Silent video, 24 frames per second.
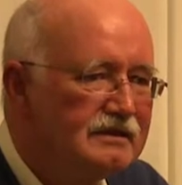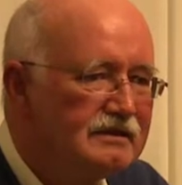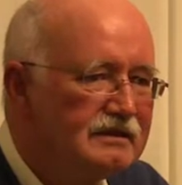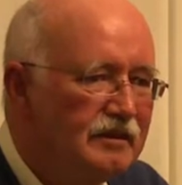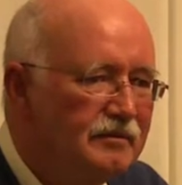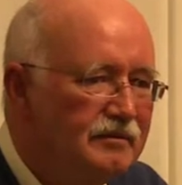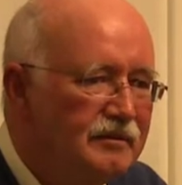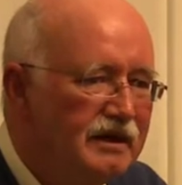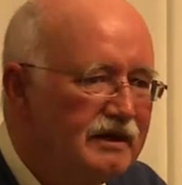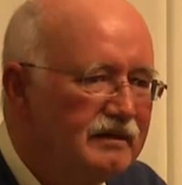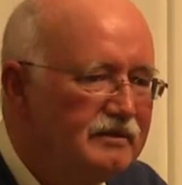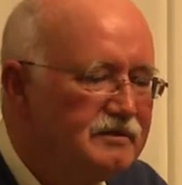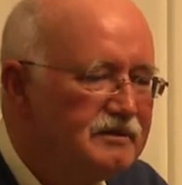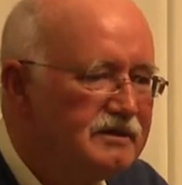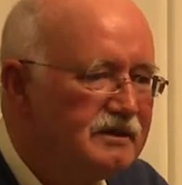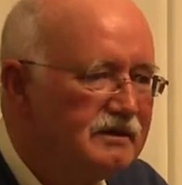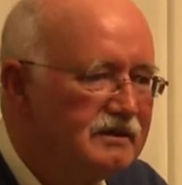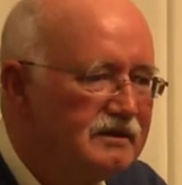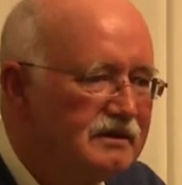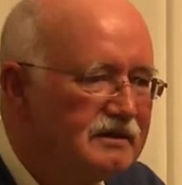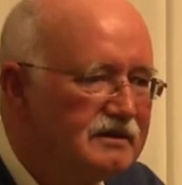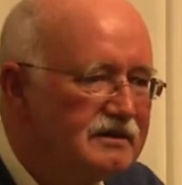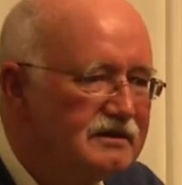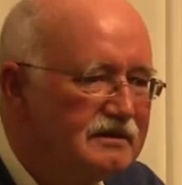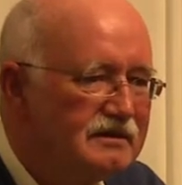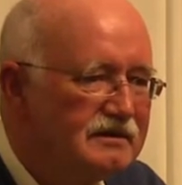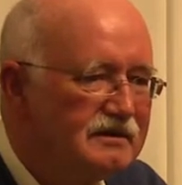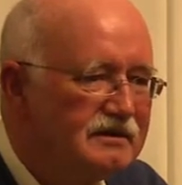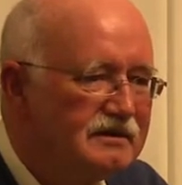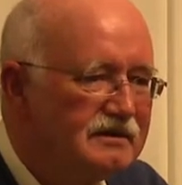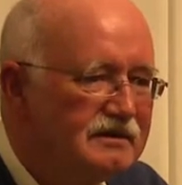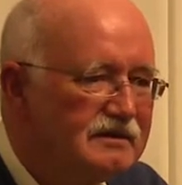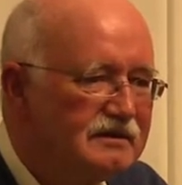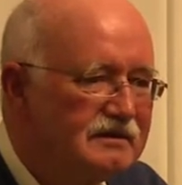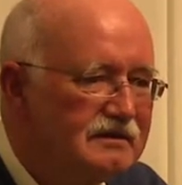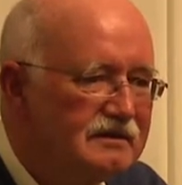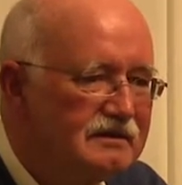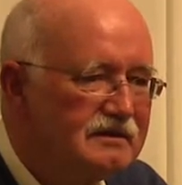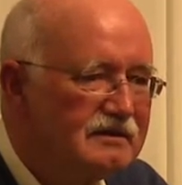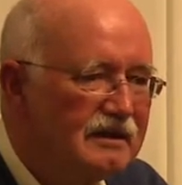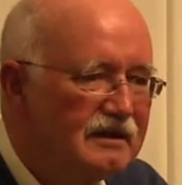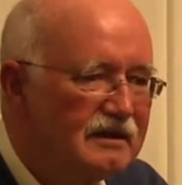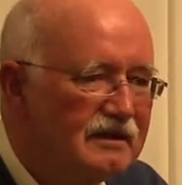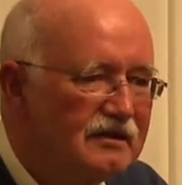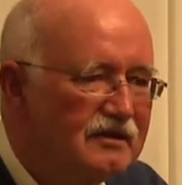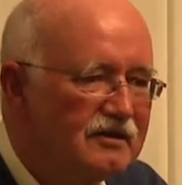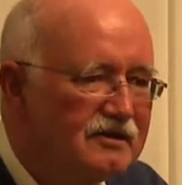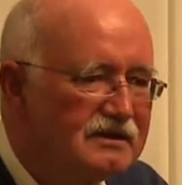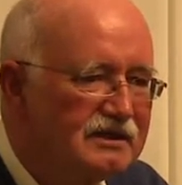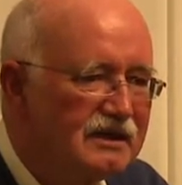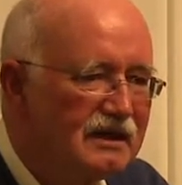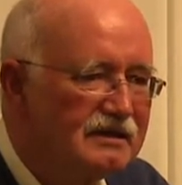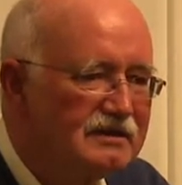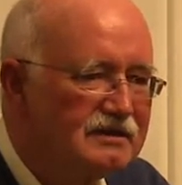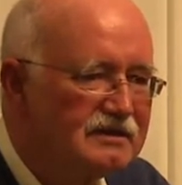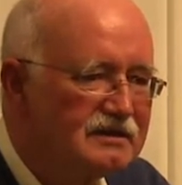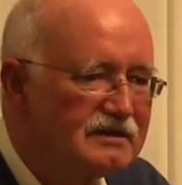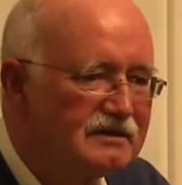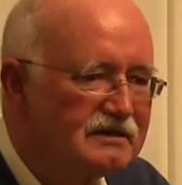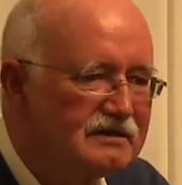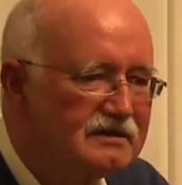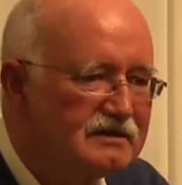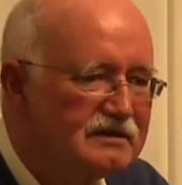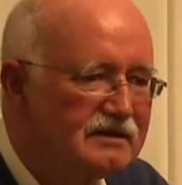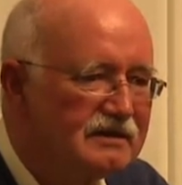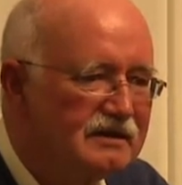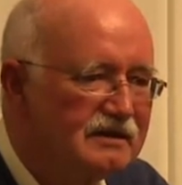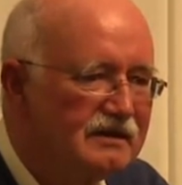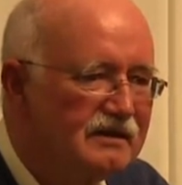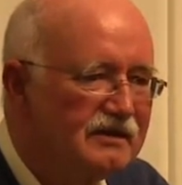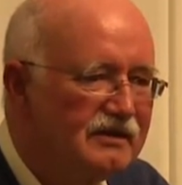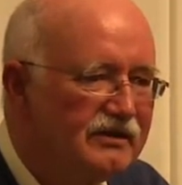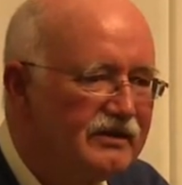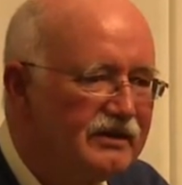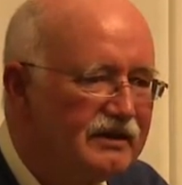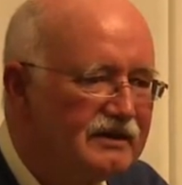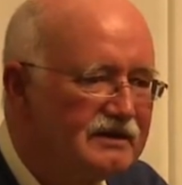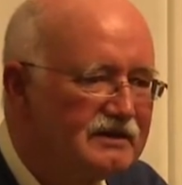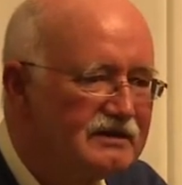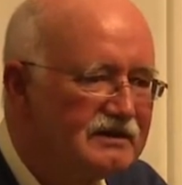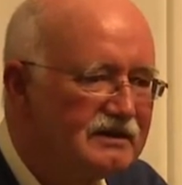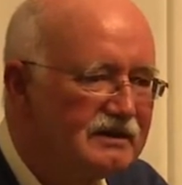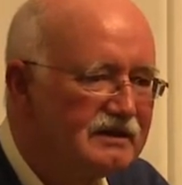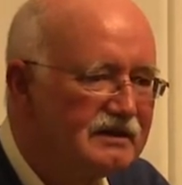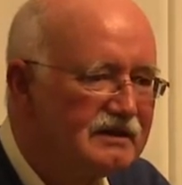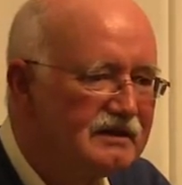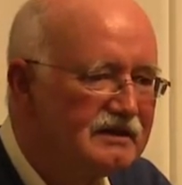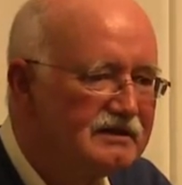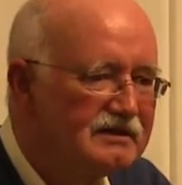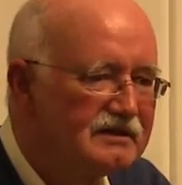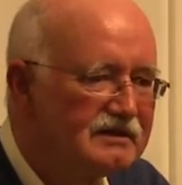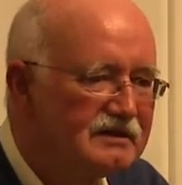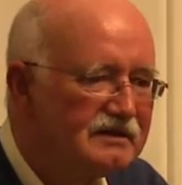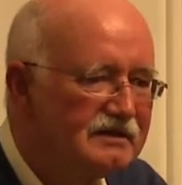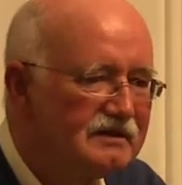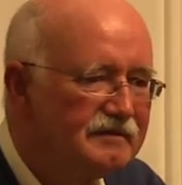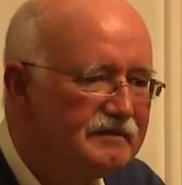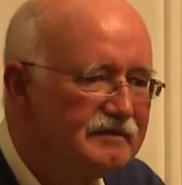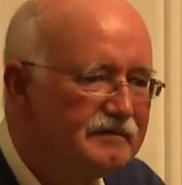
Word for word: Sometimes you just take your chances on these things.